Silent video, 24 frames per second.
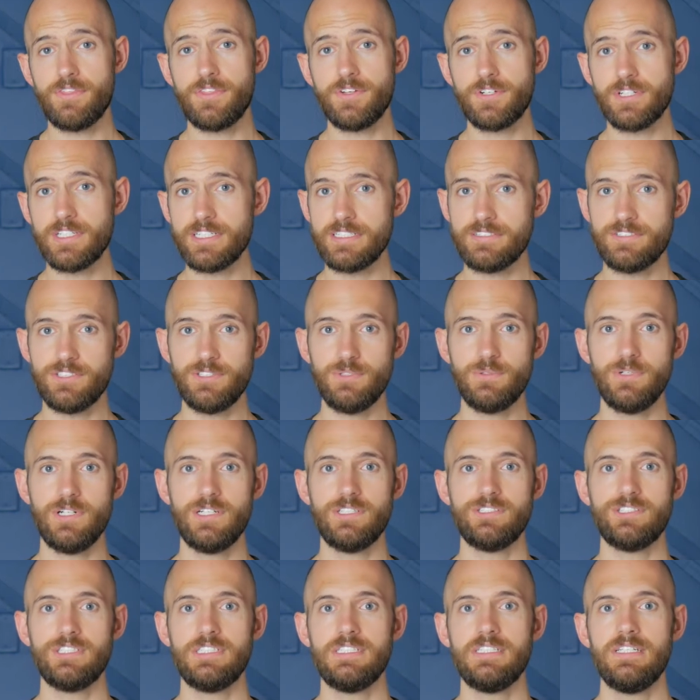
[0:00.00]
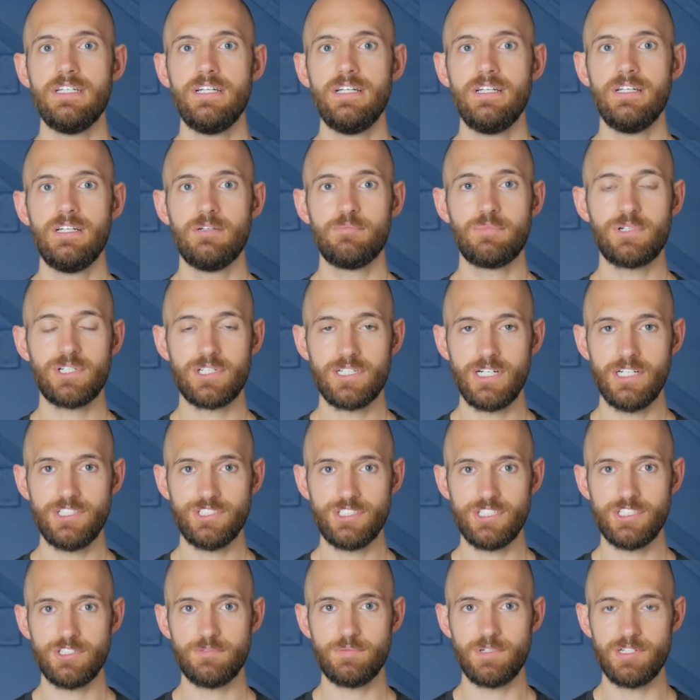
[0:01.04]
3200
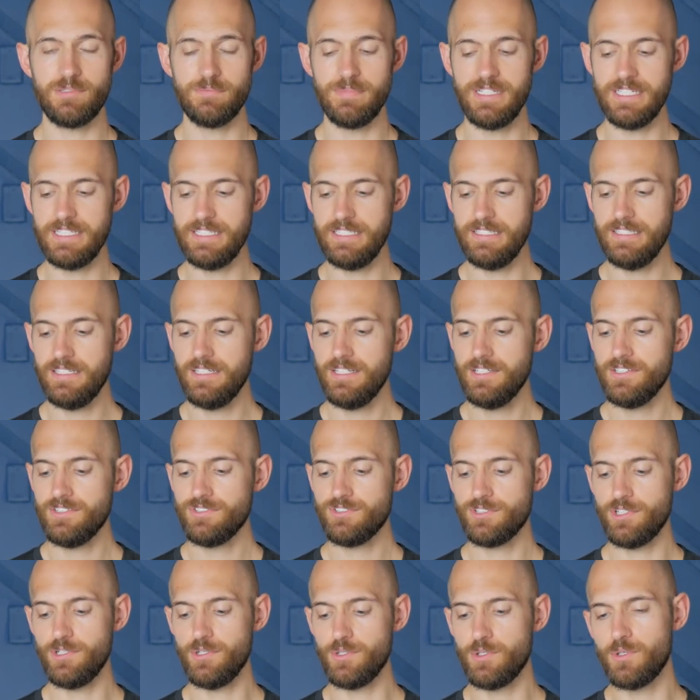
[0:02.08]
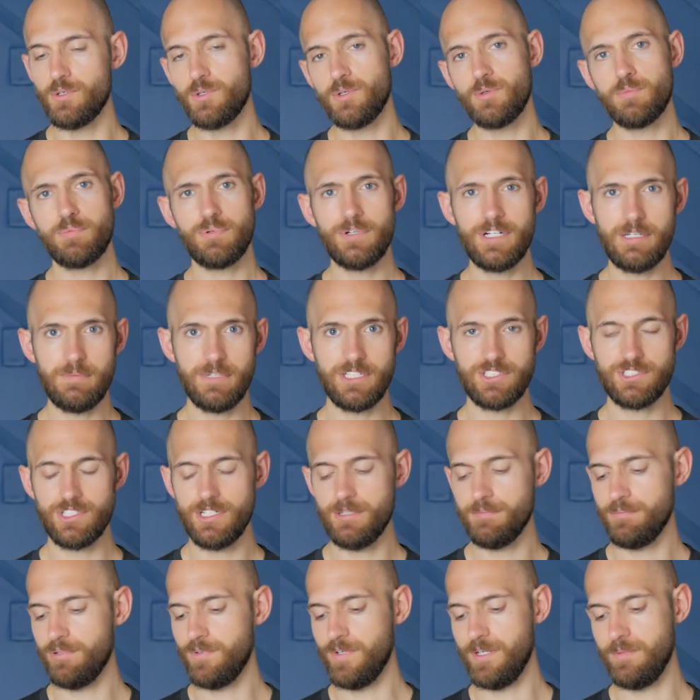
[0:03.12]
percussions per minute. So pretty much
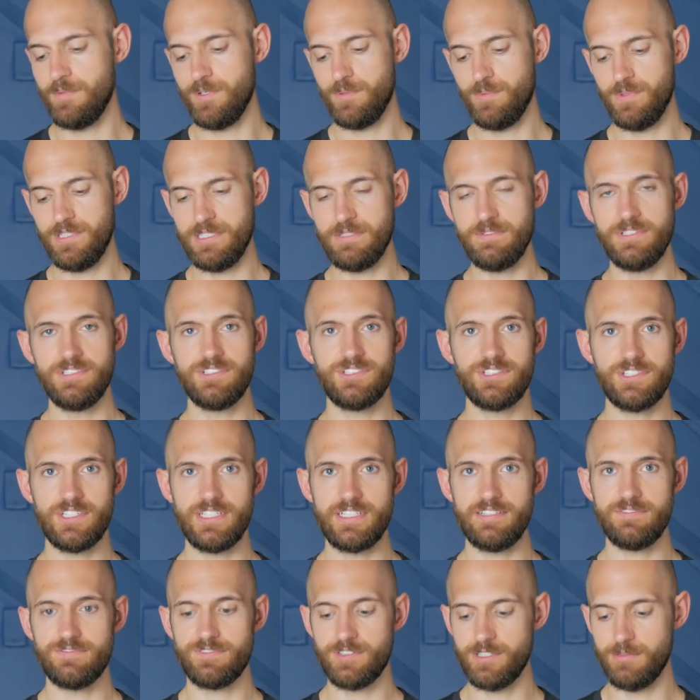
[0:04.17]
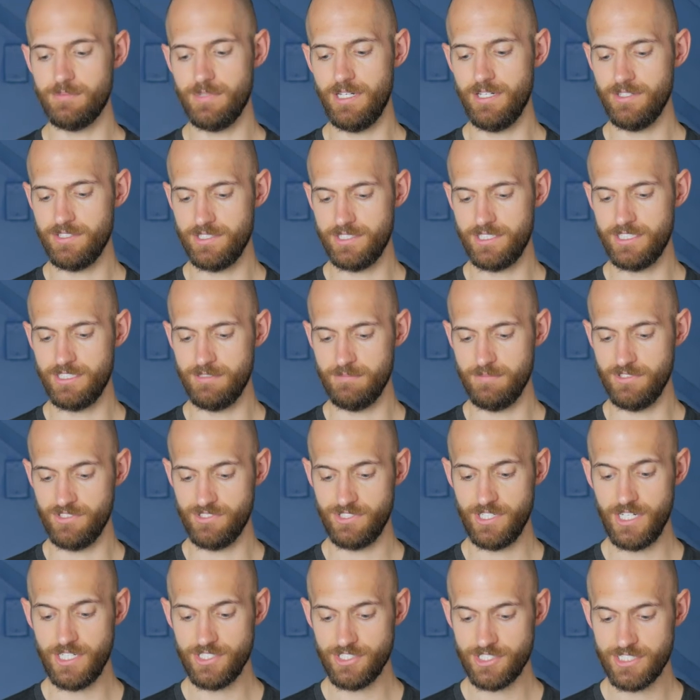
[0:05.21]
on point with what you would see from other
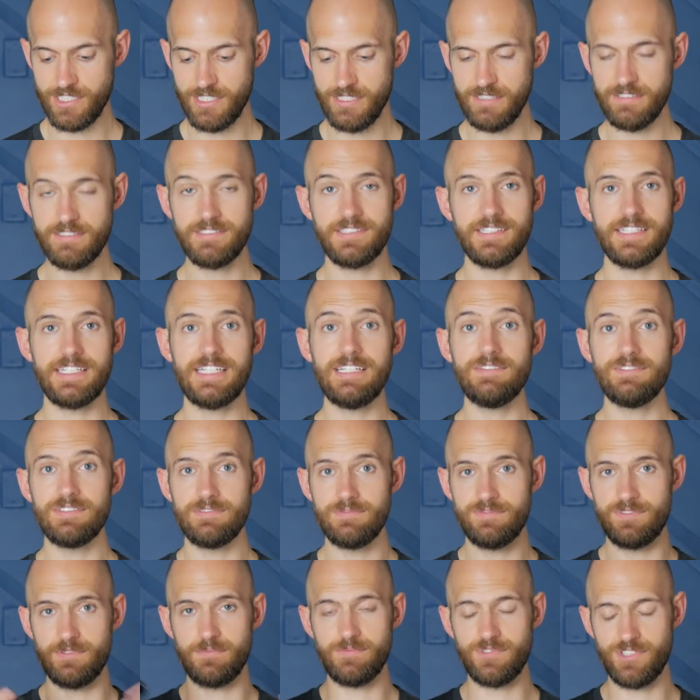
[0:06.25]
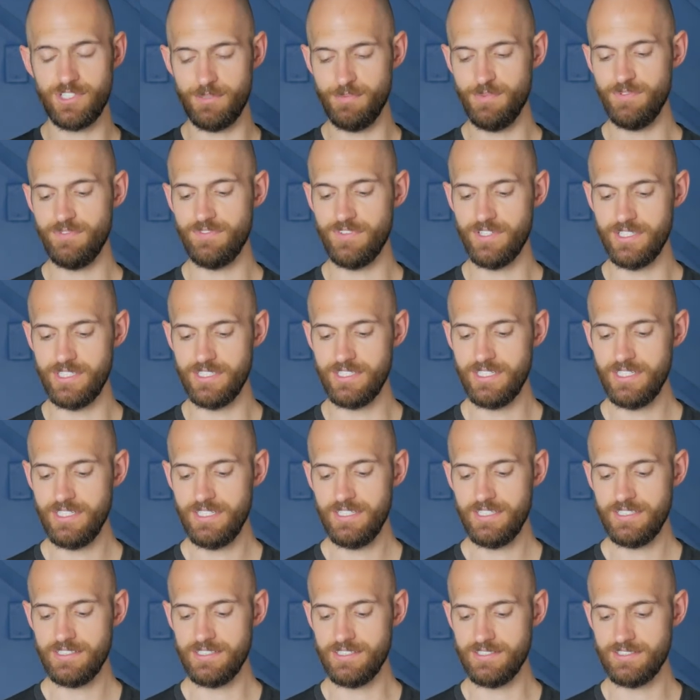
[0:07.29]
massage guns, even from some of the
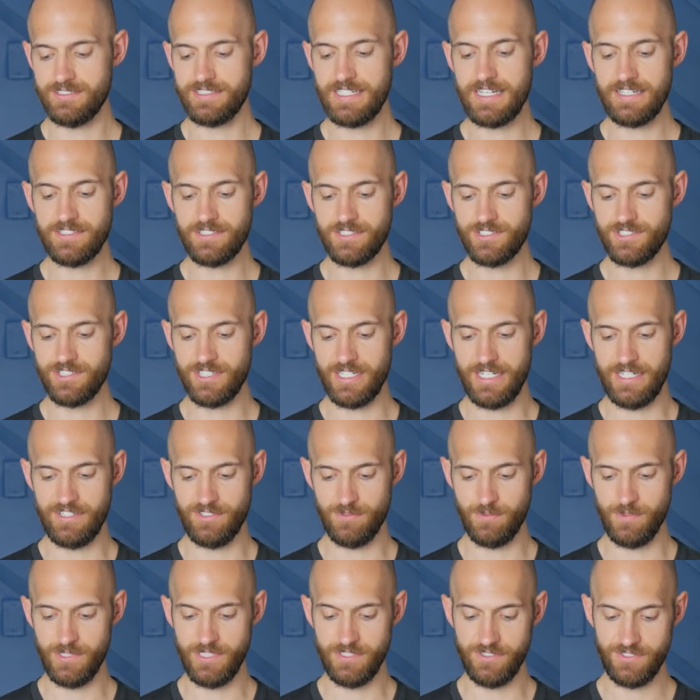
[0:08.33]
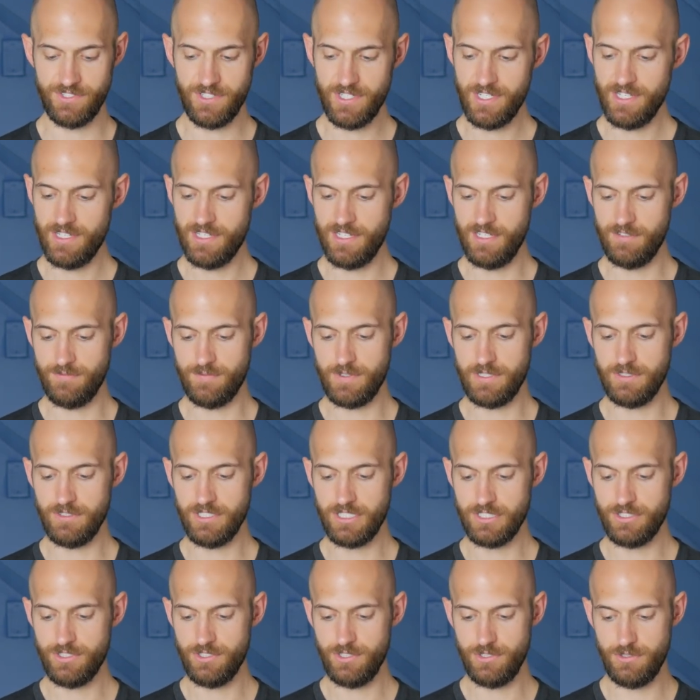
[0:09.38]
standard size ones. If we
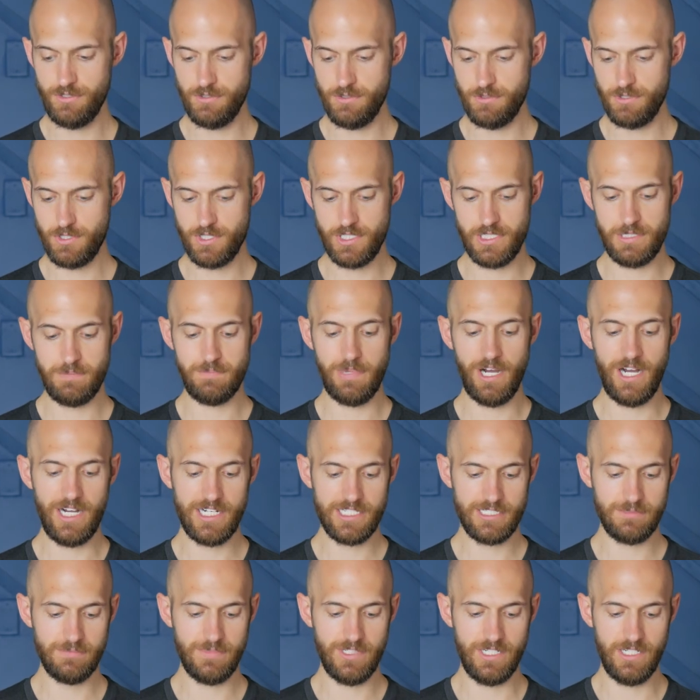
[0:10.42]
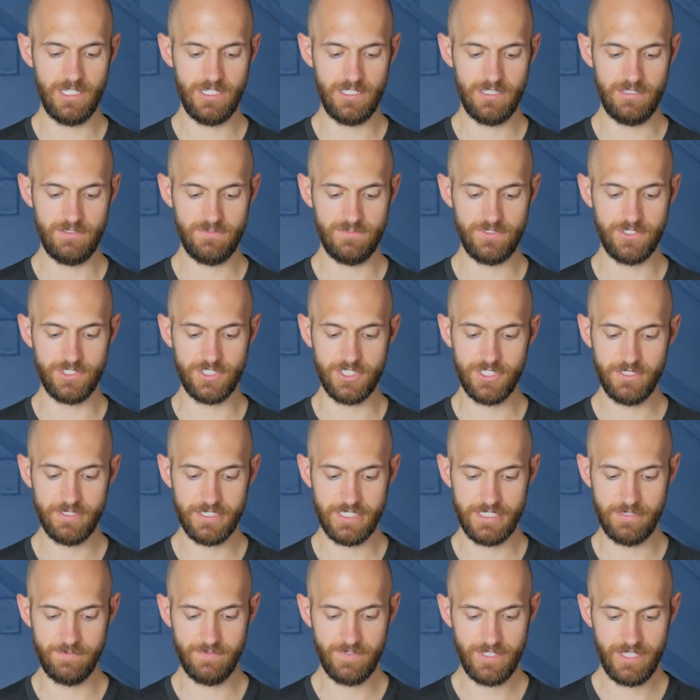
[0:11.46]
look to the bottom of the
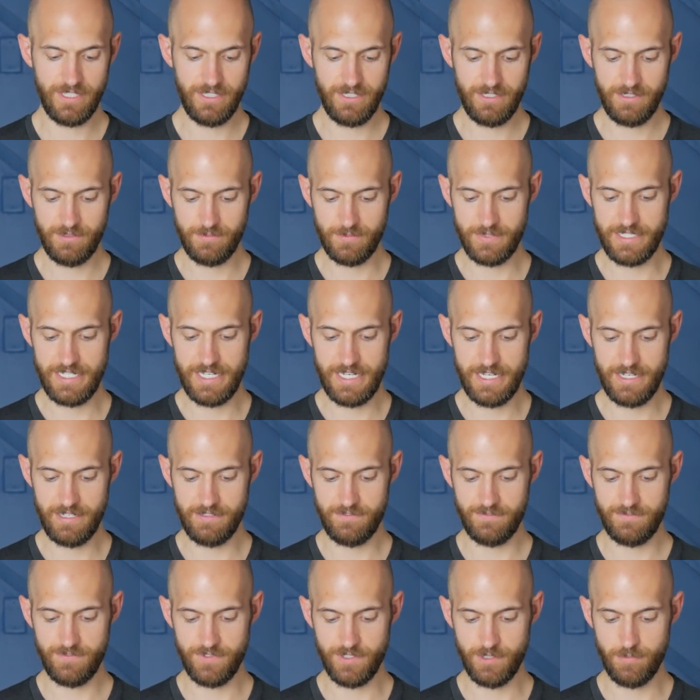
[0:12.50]
unit, we have